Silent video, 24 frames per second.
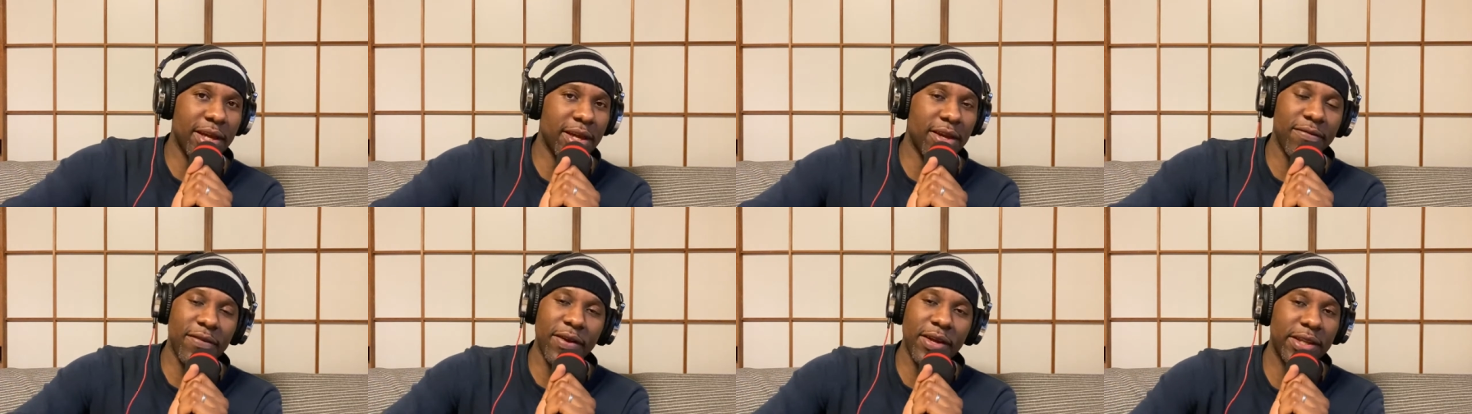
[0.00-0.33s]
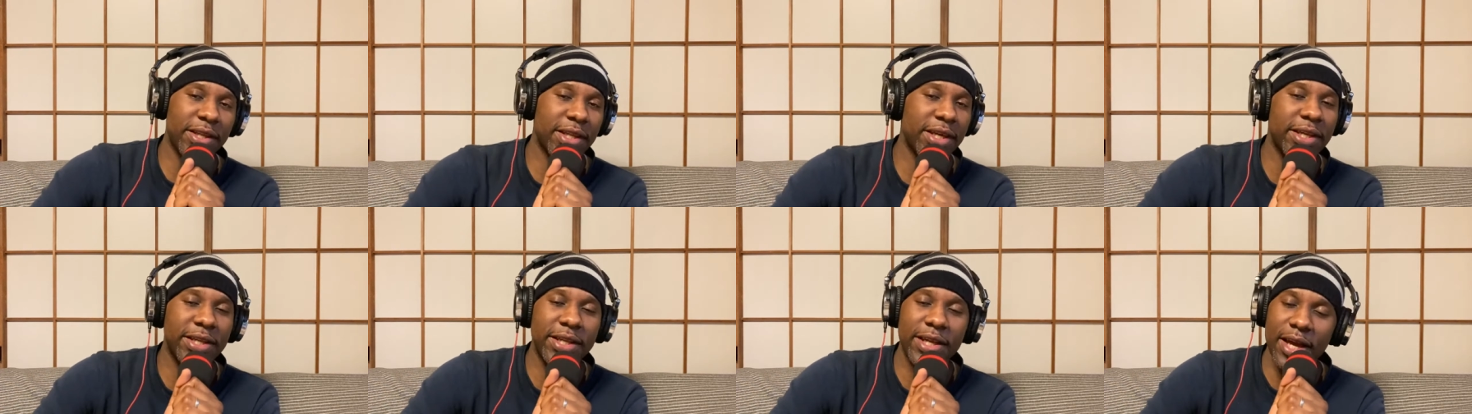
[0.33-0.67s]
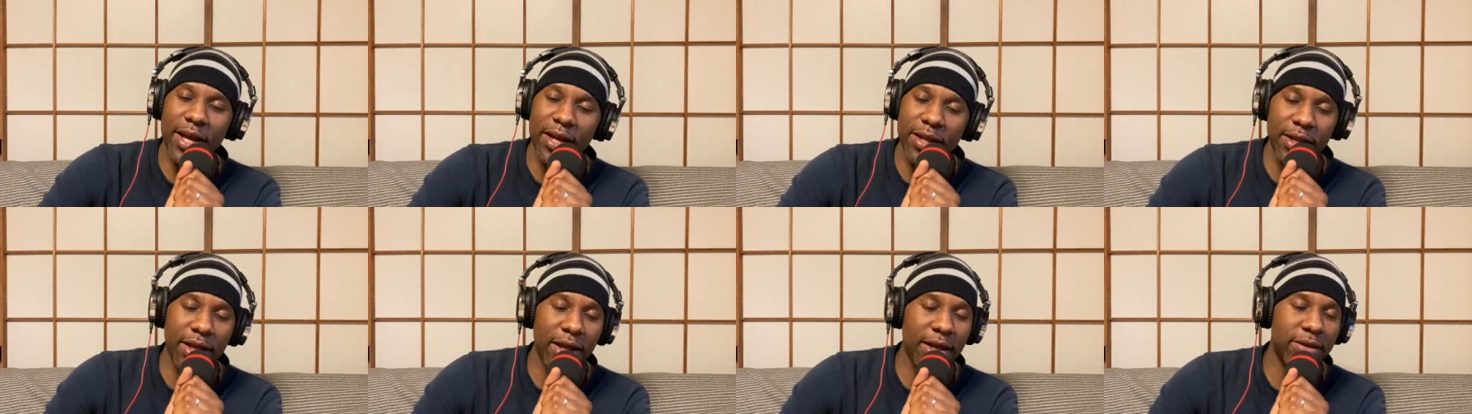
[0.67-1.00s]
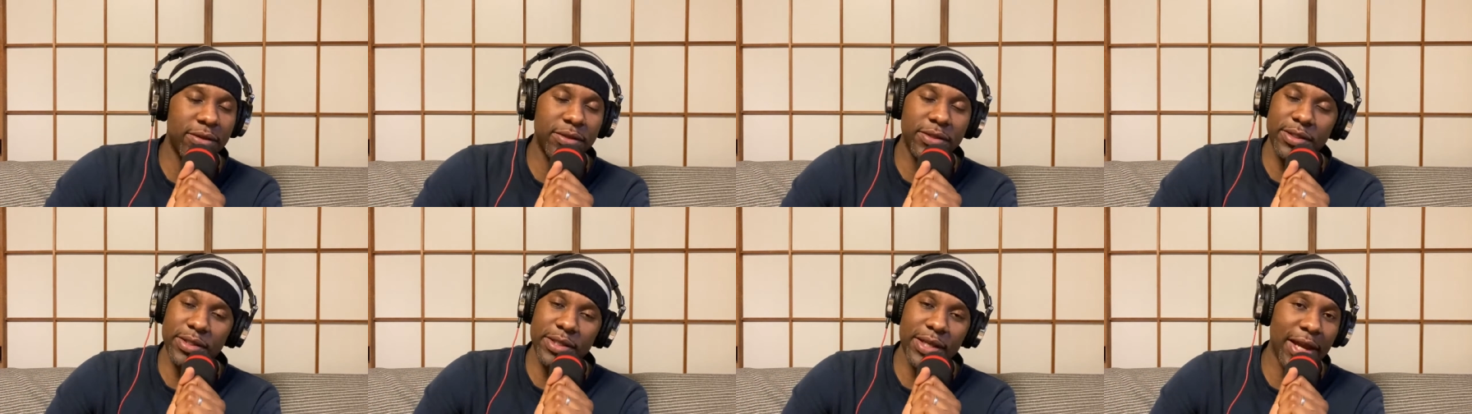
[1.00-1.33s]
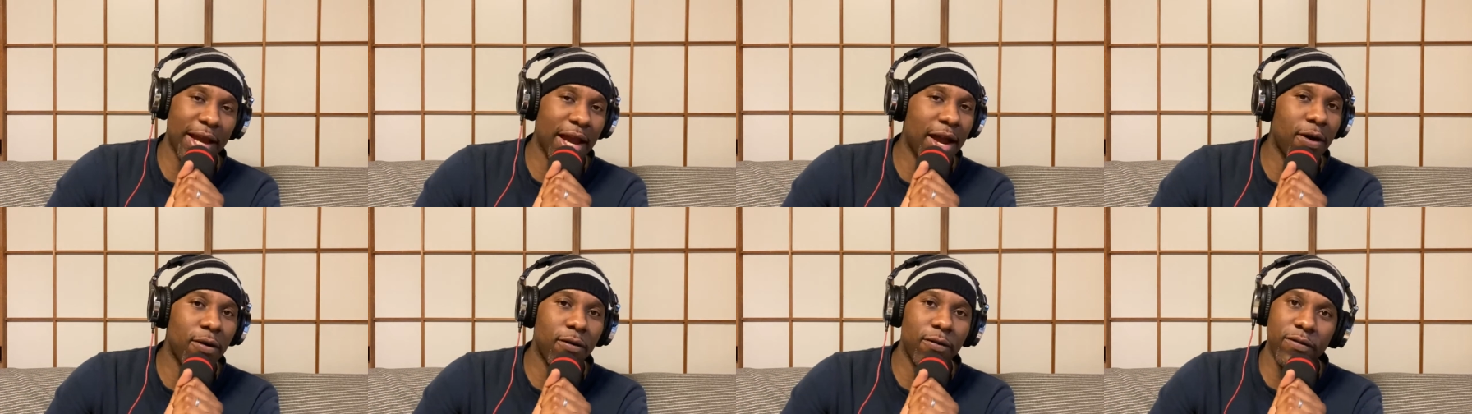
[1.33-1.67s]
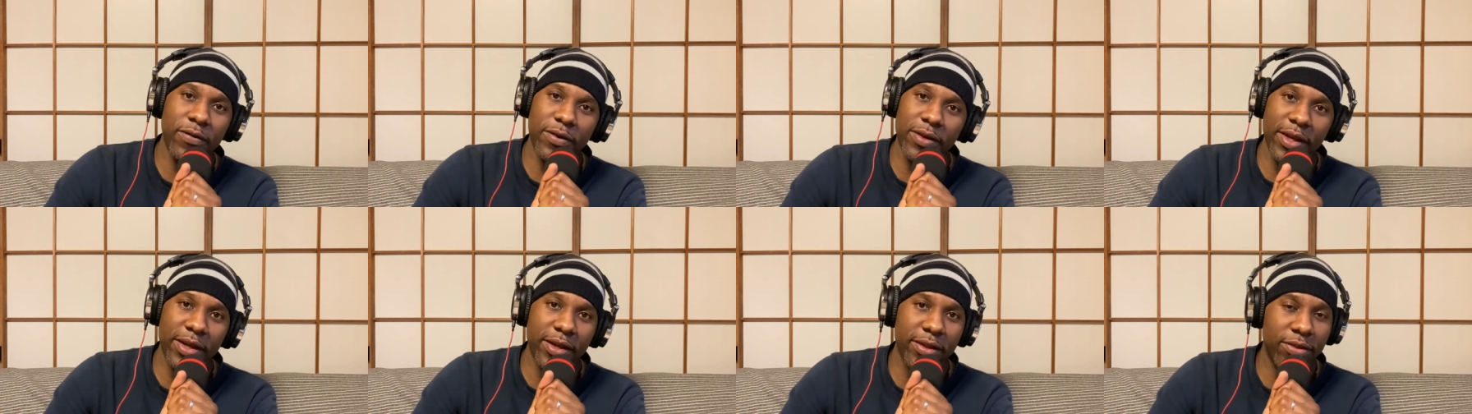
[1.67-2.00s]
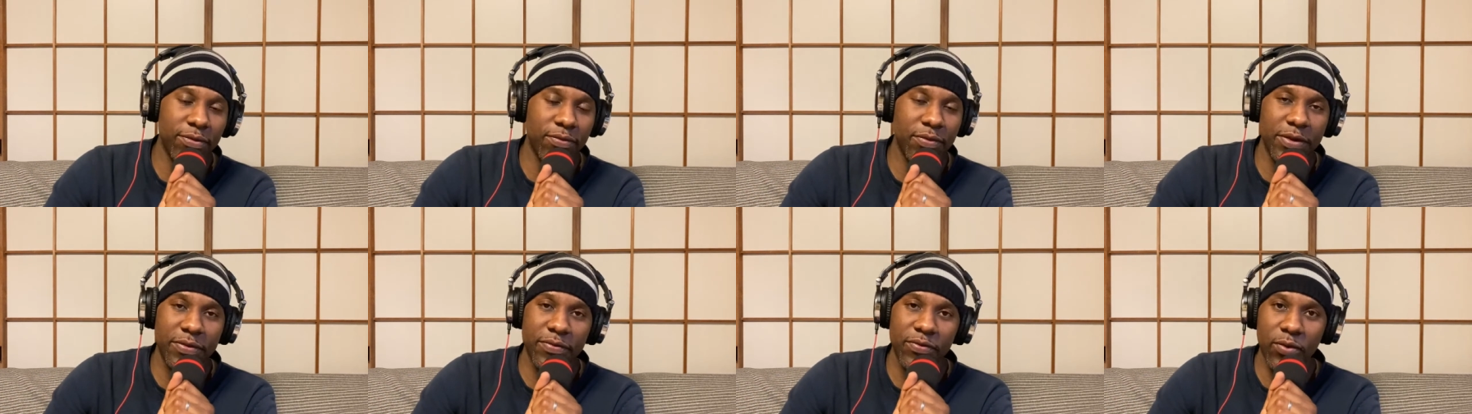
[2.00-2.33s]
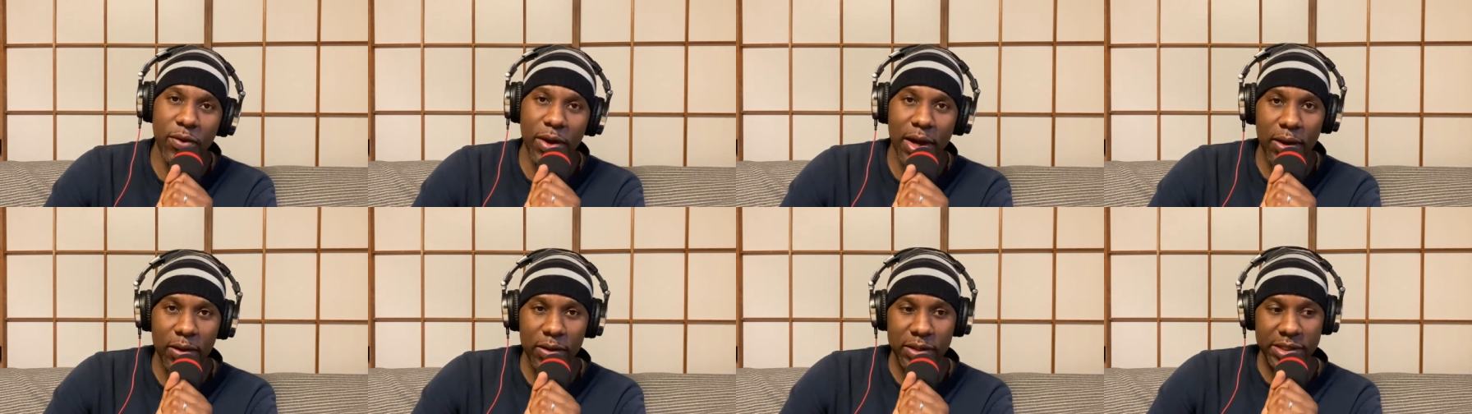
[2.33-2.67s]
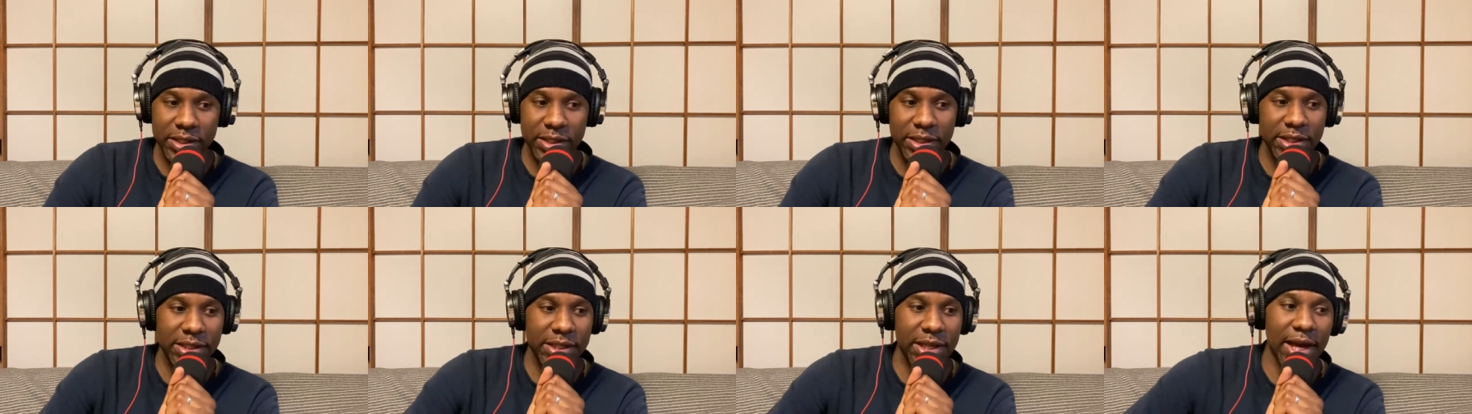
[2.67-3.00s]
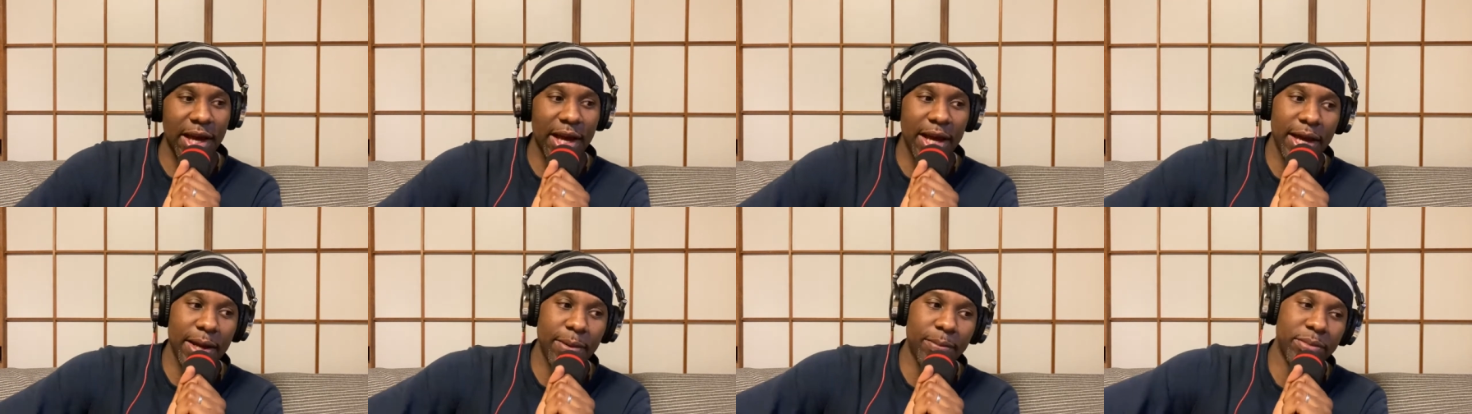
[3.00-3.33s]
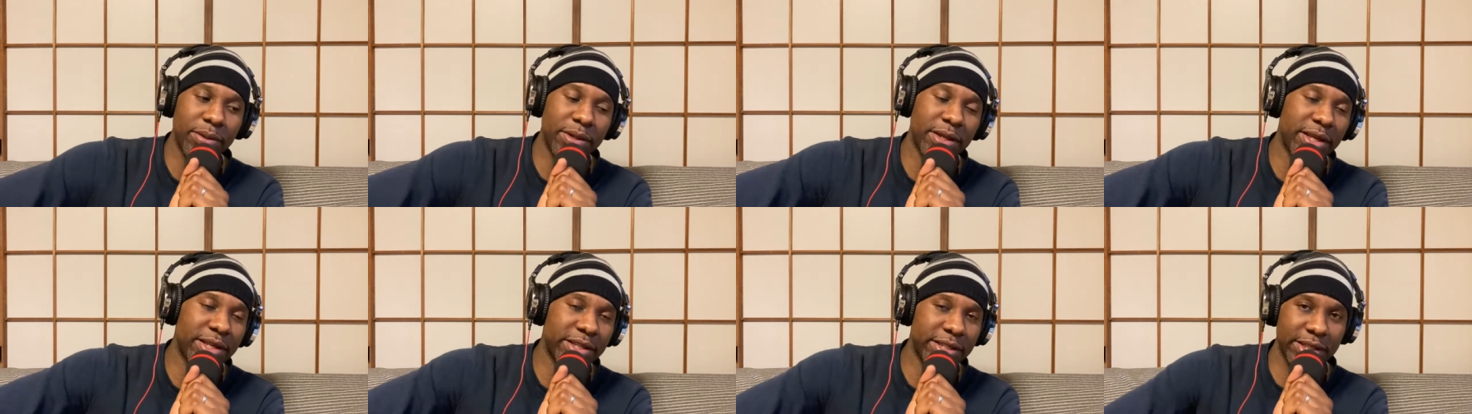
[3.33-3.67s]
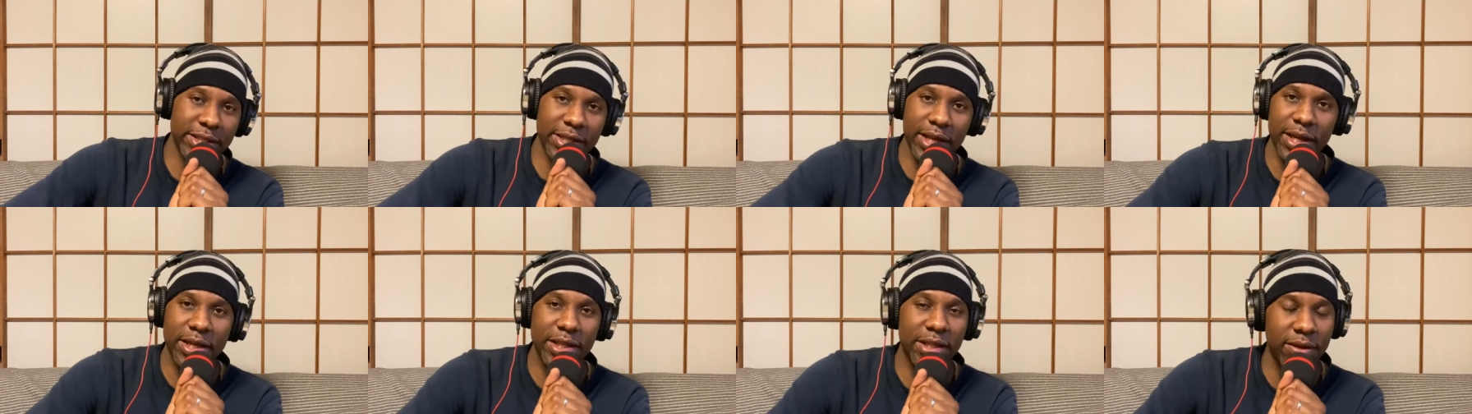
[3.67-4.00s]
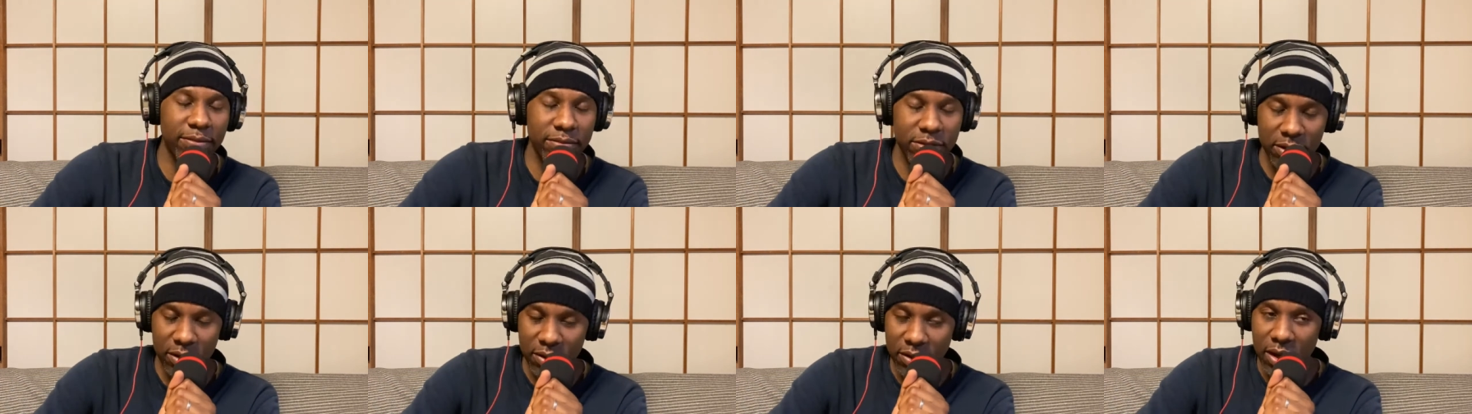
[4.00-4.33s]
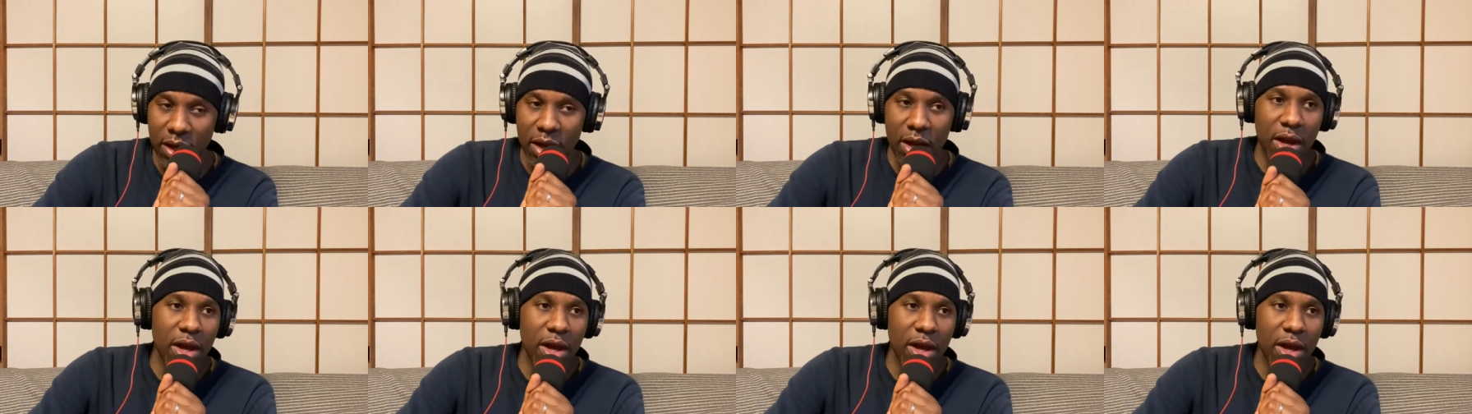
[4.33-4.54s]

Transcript: if I laid down, I was just like out for like 3-4 hours at a time, plus the nighttime. So